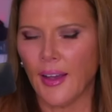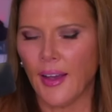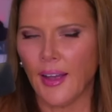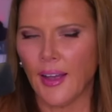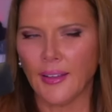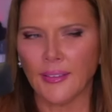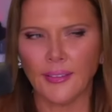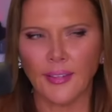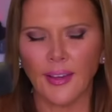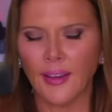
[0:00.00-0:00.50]

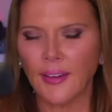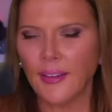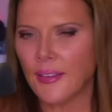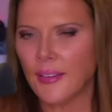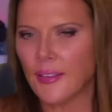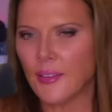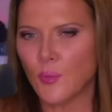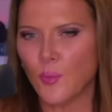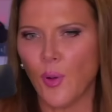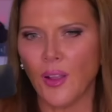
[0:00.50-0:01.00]
I'll tell
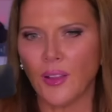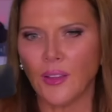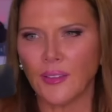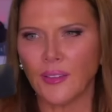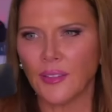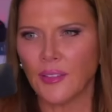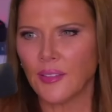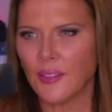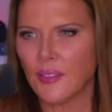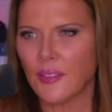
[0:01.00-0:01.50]
you, these
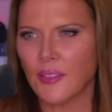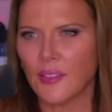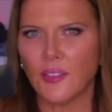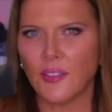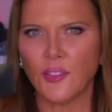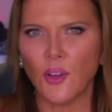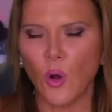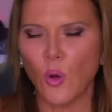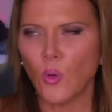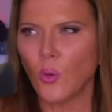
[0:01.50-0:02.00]
politicians
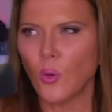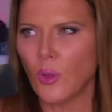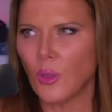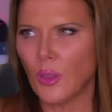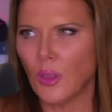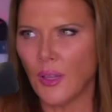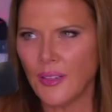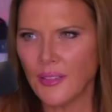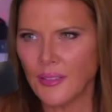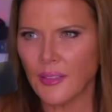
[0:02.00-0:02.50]
that don't
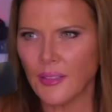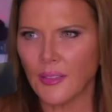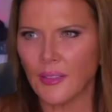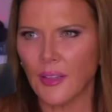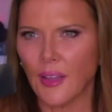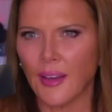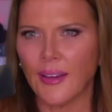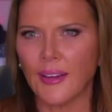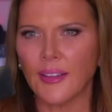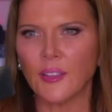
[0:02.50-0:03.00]

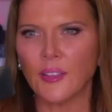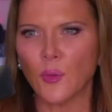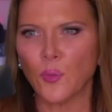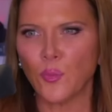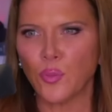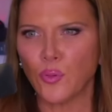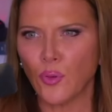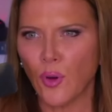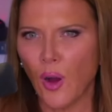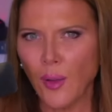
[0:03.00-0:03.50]
listen, like, it's a
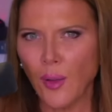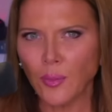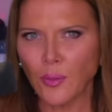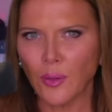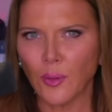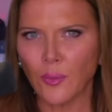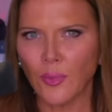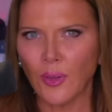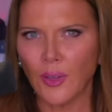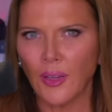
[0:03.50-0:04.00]

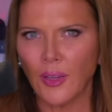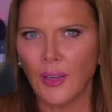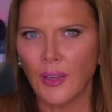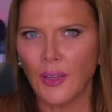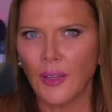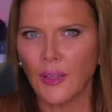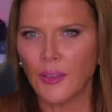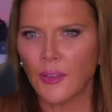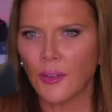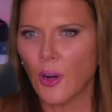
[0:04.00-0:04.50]
problem.
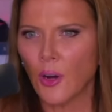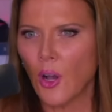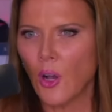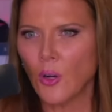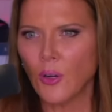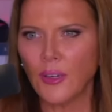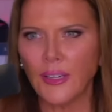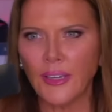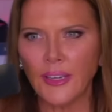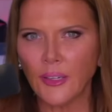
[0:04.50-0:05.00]
They're
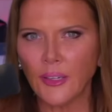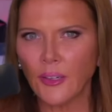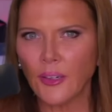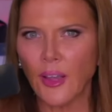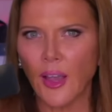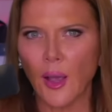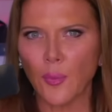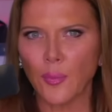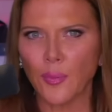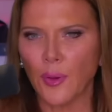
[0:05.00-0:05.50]
all
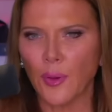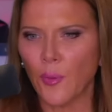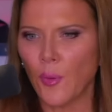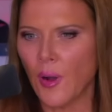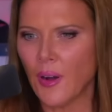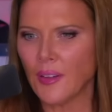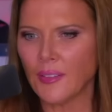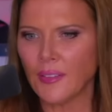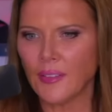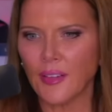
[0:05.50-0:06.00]
geared up. They
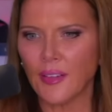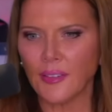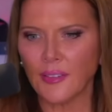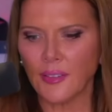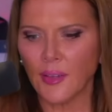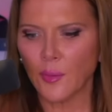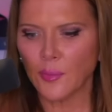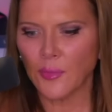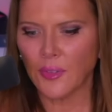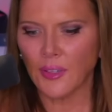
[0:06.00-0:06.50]
want to say
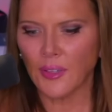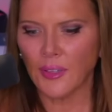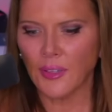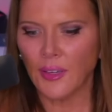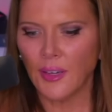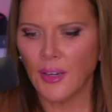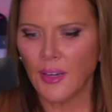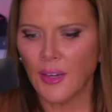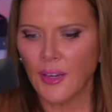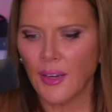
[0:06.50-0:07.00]
something.